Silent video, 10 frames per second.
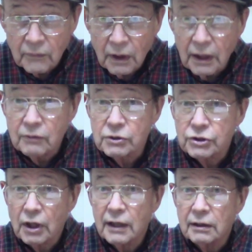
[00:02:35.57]
it was
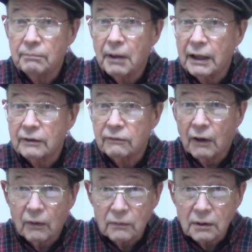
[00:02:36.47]
like a bank
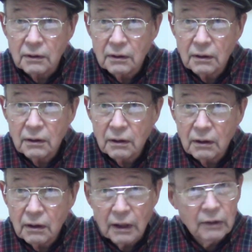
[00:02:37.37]
vault.
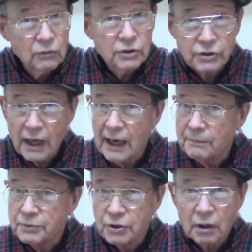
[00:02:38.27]
It was
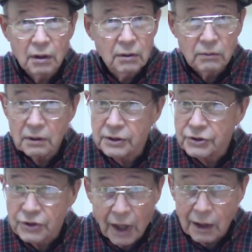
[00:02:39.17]
absolutely
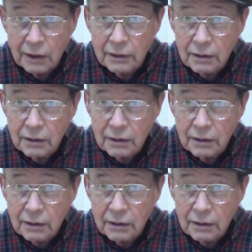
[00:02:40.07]
solid.